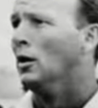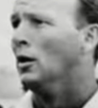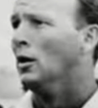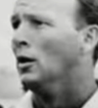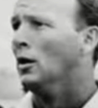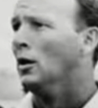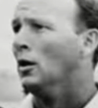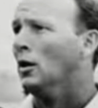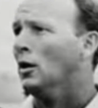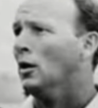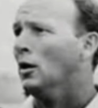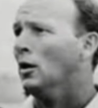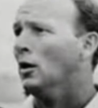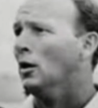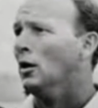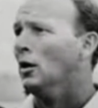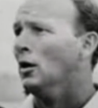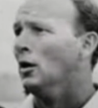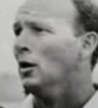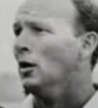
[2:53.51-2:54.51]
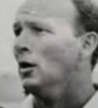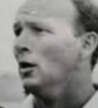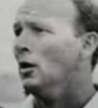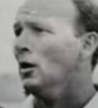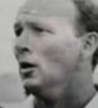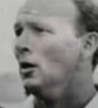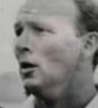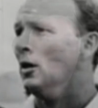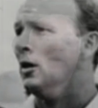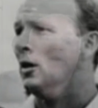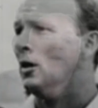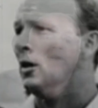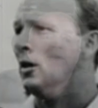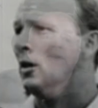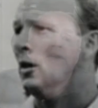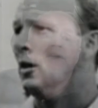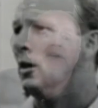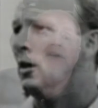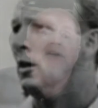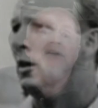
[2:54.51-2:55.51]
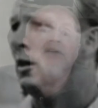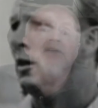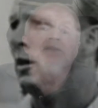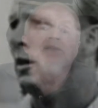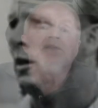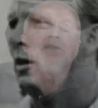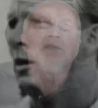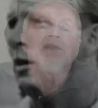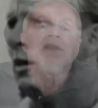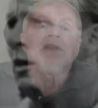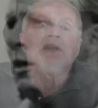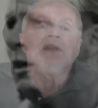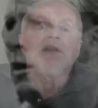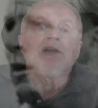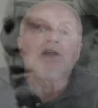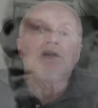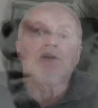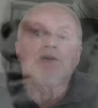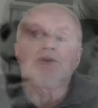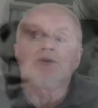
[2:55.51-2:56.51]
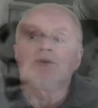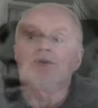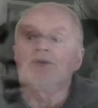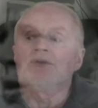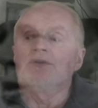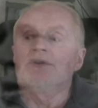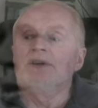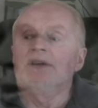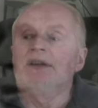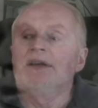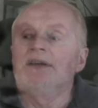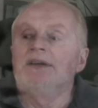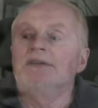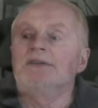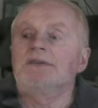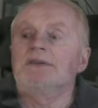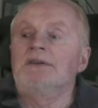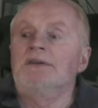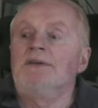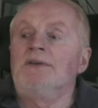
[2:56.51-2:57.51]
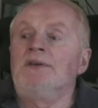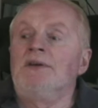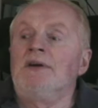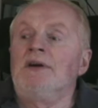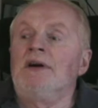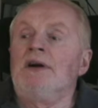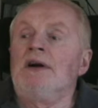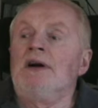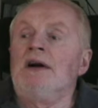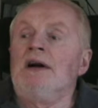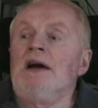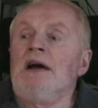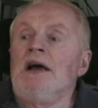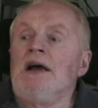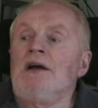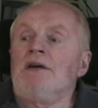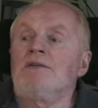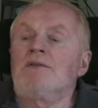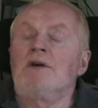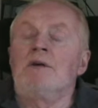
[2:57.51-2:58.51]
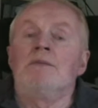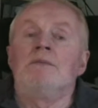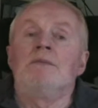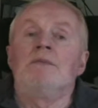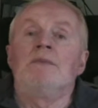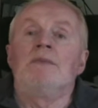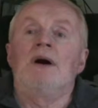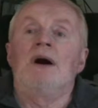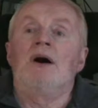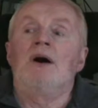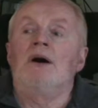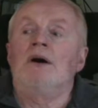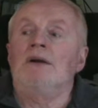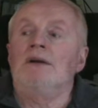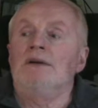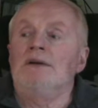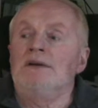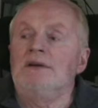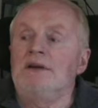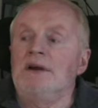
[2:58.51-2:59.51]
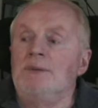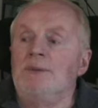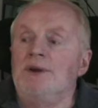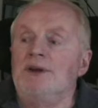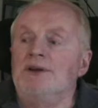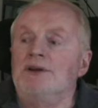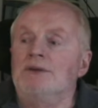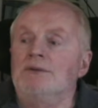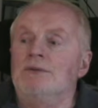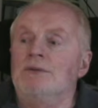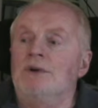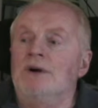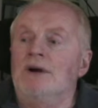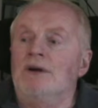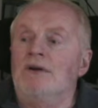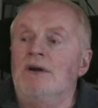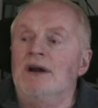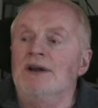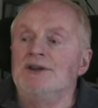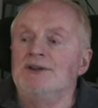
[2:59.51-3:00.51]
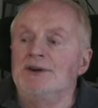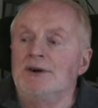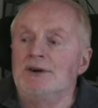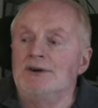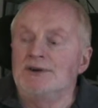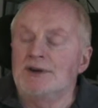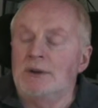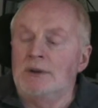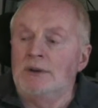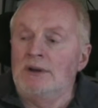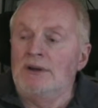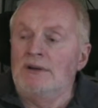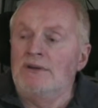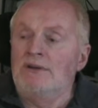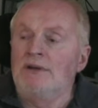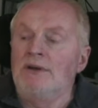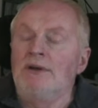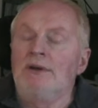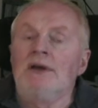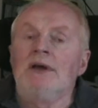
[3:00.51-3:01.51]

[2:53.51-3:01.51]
So my second celebrity within uh, two or three days. From Auckland, I went to uh, Christchurch, Mm-hmm.